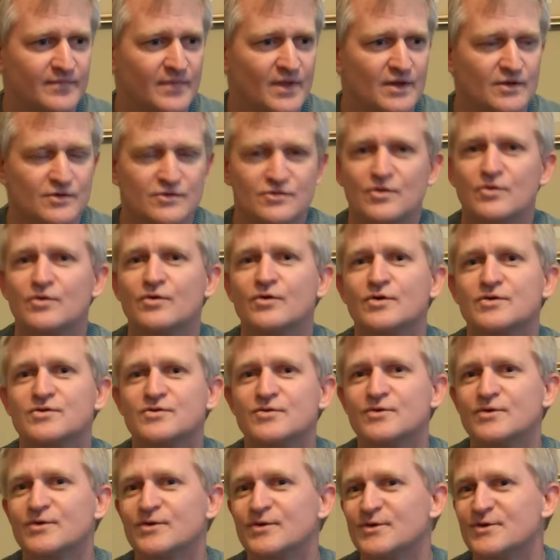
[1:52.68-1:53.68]
Zungo
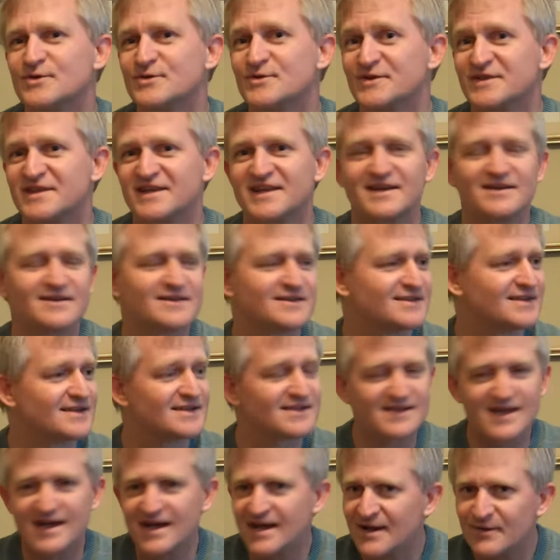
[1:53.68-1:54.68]
Zungo
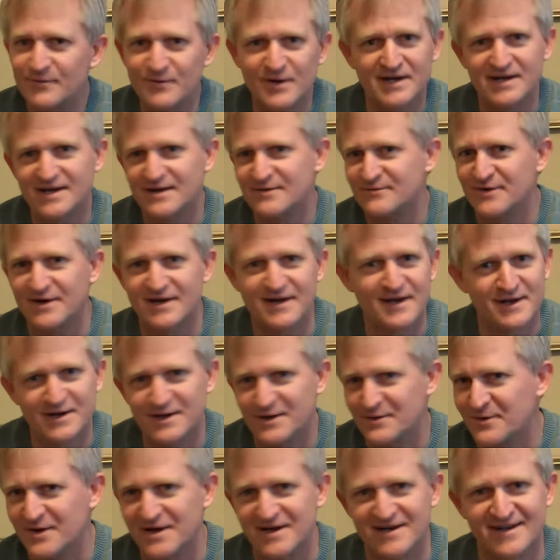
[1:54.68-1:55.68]
Zuzin, whatever that
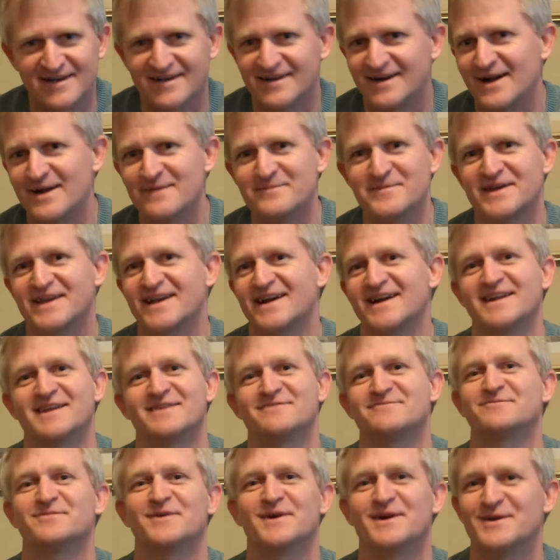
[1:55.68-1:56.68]
other one they call me, can't
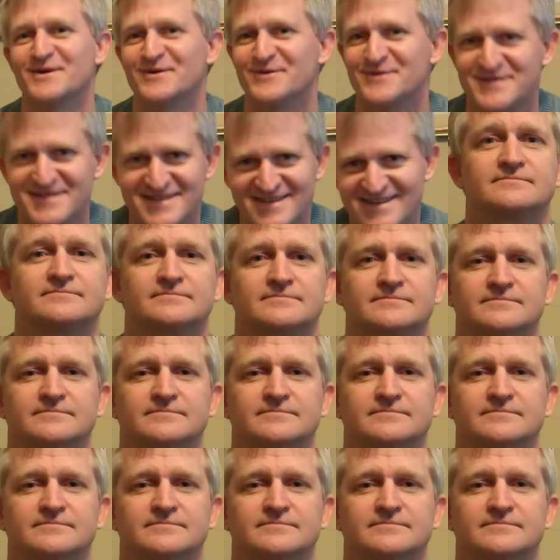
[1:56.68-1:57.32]
even pronounce it.